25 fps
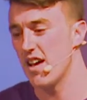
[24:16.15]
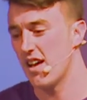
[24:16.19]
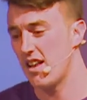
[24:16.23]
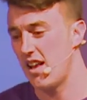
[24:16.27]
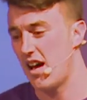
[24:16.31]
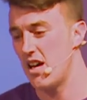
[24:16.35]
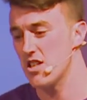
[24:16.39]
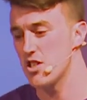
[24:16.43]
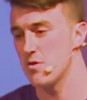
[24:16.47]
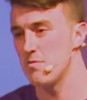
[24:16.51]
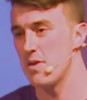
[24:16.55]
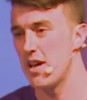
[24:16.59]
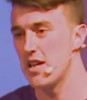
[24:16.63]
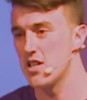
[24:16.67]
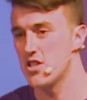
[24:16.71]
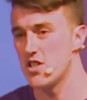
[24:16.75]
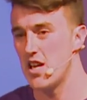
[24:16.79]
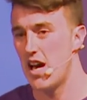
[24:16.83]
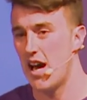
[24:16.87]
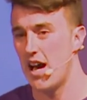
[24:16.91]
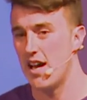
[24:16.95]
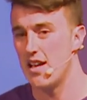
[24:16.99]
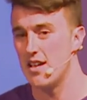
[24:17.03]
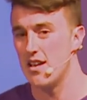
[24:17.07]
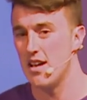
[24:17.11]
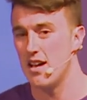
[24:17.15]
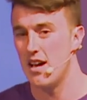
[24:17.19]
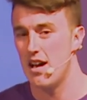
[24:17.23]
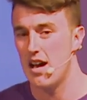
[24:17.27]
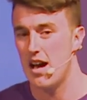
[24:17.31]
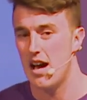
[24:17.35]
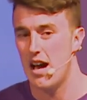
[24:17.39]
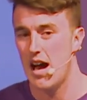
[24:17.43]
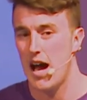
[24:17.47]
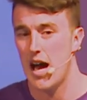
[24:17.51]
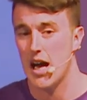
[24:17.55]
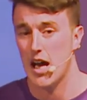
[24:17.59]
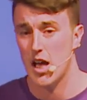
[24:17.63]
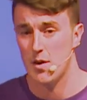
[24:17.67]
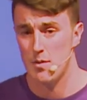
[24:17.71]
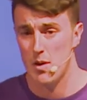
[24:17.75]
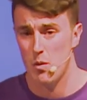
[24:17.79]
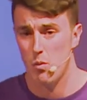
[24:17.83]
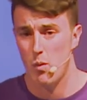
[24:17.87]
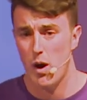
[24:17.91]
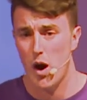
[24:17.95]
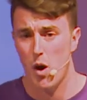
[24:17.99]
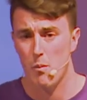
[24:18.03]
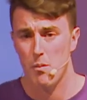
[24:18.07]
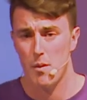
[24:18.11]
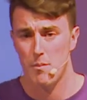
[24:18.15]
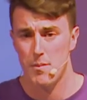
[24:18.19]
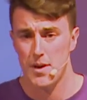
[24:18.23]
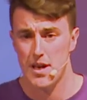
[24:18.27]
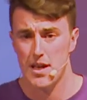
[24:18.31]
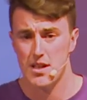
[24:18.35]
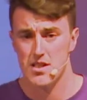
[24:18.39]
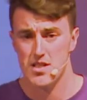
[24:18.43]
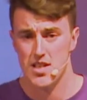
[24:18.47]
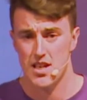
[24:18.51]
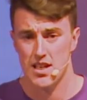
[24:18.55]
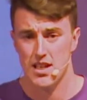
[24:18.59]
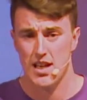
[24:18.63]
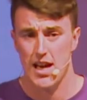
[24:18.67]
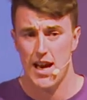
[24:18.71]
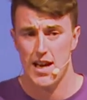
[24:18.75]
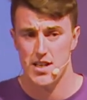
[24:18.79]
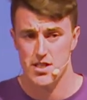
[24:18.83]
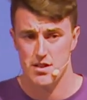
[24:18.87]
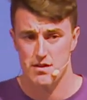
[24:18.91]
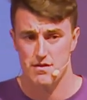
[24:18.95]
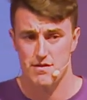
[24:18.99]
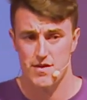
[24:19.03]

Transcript: classroom each day, are going to be well prepared to engage in